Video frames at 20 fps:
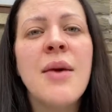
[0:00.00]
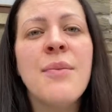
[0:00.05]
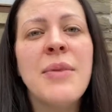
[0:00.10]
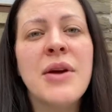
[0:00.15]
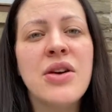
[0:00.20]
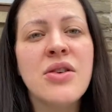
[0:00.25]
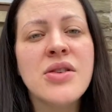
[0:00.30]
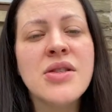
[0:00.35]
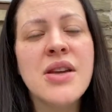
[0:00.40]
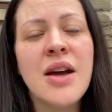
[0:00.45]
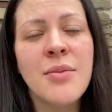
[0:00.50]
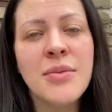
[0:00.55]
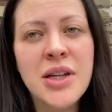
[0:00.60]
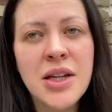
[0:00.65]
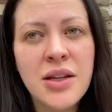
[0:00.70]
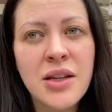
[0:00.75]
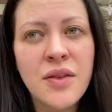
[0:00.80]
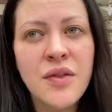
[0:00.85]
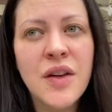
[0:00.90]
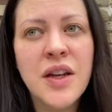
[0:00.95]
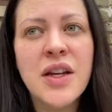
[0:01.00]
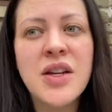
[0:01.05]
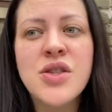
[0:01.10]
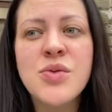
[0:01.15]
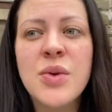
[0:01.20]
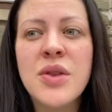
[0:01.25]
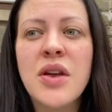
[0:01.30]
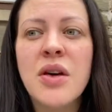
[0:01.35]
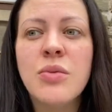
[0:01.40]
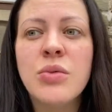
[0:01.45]
because I'm nearly
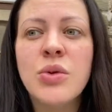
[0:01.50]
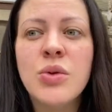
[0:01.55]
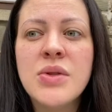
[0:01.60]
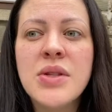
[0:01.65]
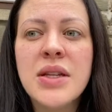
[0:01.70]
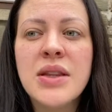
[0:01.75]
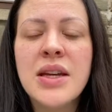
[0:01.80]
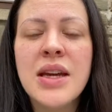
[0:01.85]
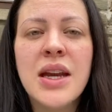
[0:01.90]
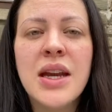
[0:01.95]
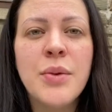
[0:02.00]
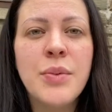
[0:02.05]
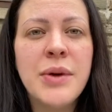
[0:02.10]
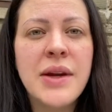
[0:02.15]
finished with uploading the kind of